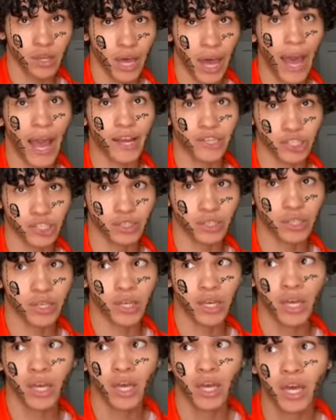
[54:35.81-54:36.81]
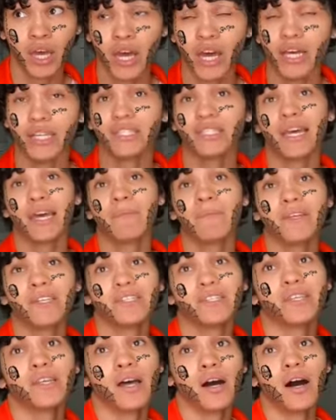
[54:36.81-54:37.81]
actually, mm-hmm. his name
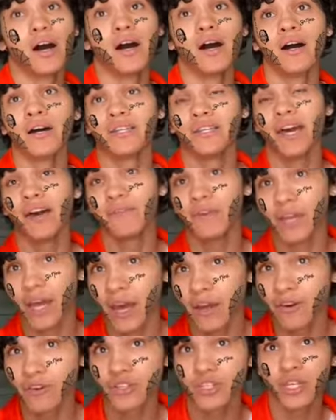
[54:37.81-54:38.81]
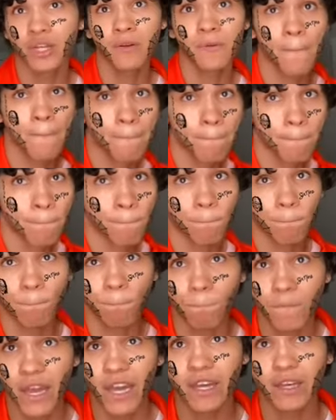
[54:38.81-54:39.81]
is uh, Devin Anderson. Okay.
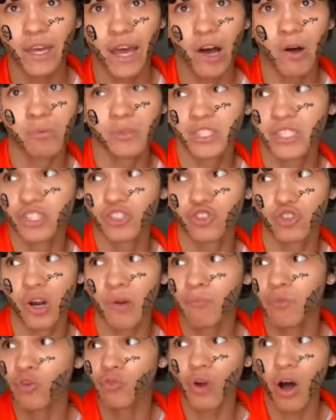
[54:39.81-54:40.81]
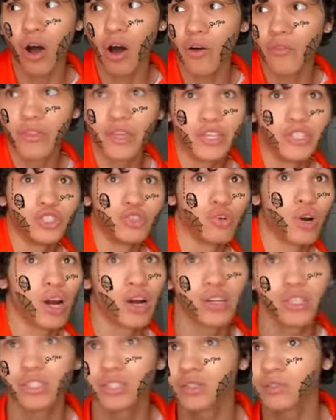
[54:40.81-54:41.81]
He helps distribute all the
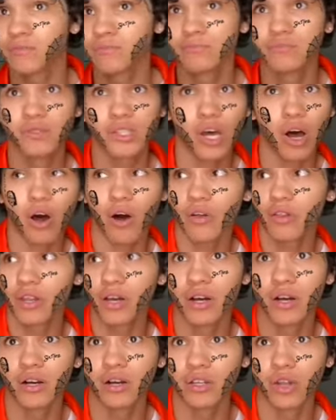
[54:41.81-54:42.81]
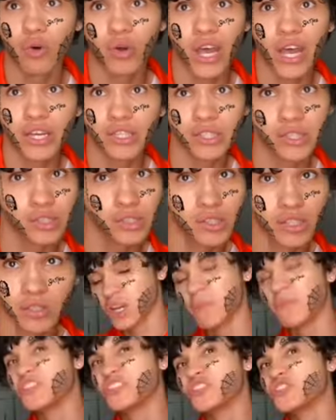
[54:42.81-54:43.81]
drugs to all the locations.
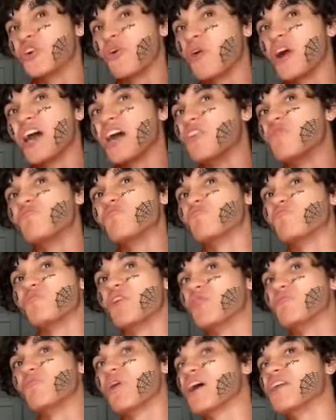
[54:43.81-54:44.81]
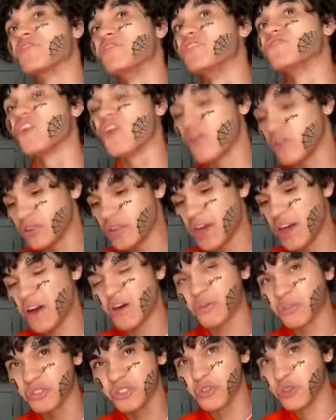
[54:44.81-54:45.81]
Let me just go ahead and, and write this all
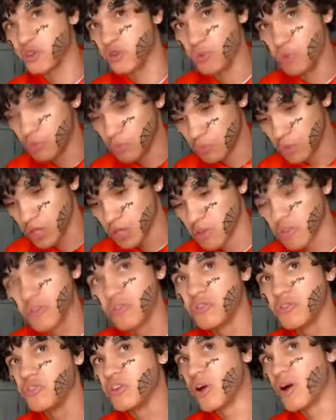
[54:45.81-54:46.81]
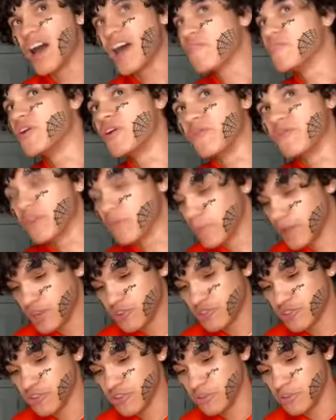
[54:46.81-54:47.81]
down so you you know, have their
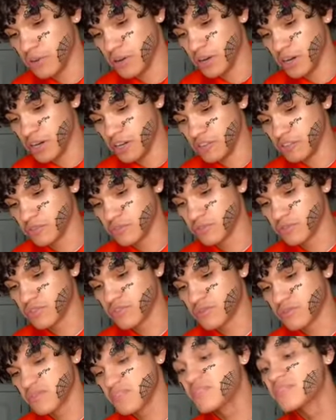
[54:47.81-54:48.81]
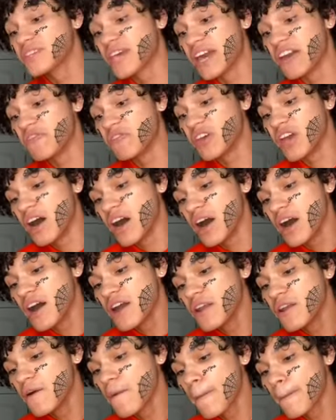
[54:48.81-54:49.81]
information. Of course. Tavion